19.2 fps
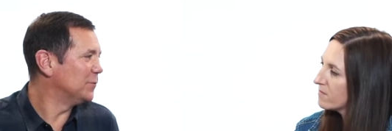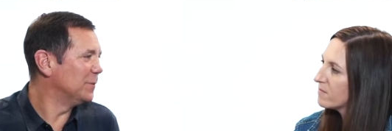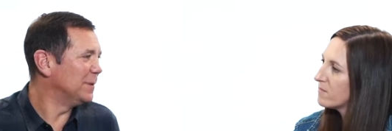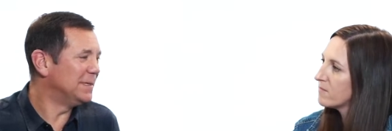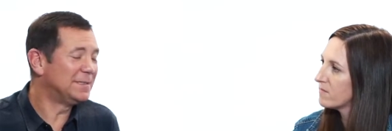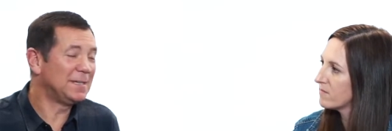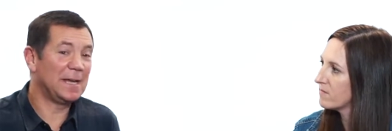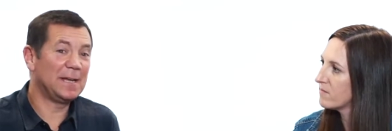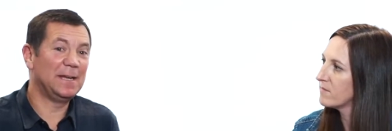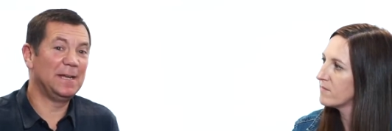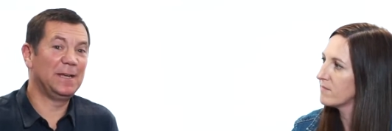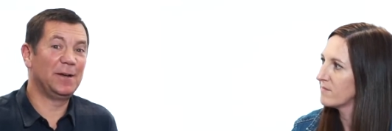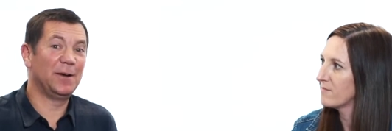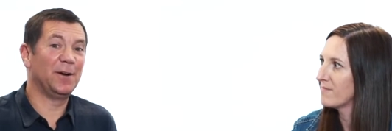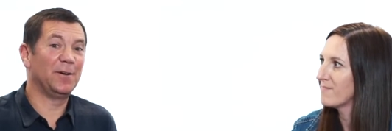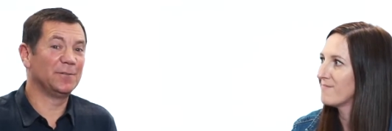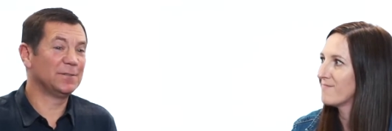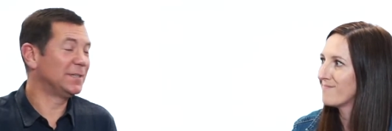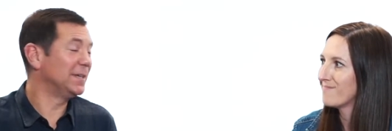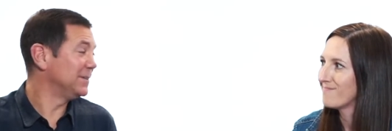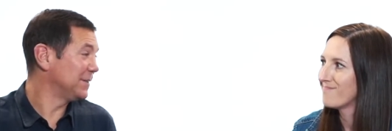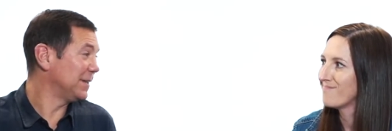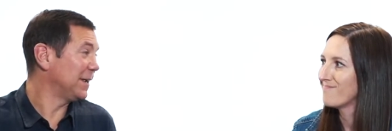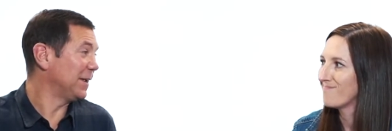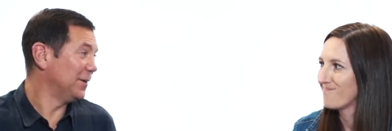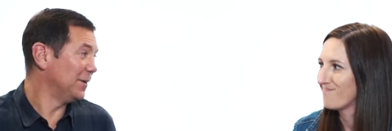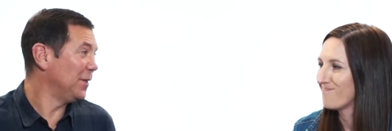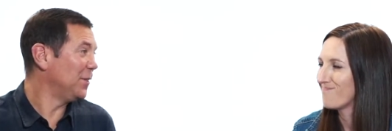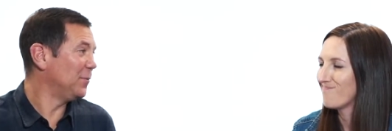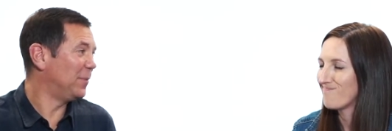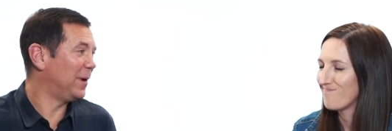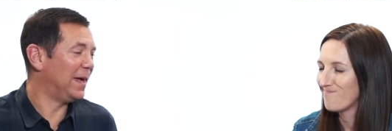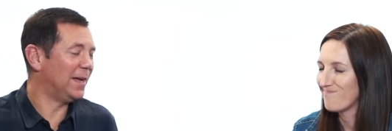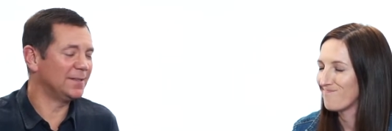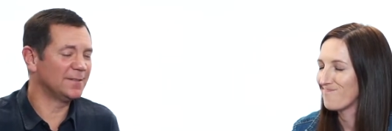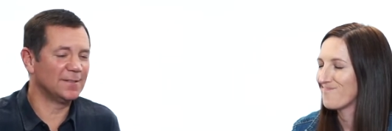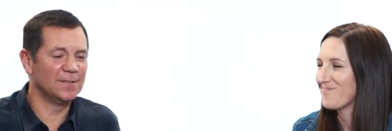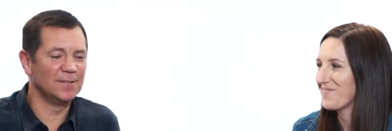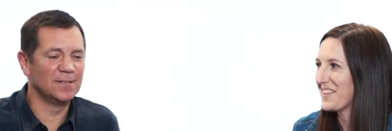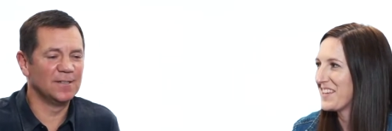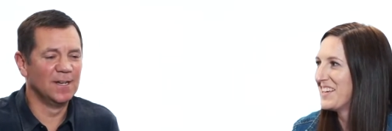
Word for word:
Speaker 1: will be taken care of. Sounds like another passage.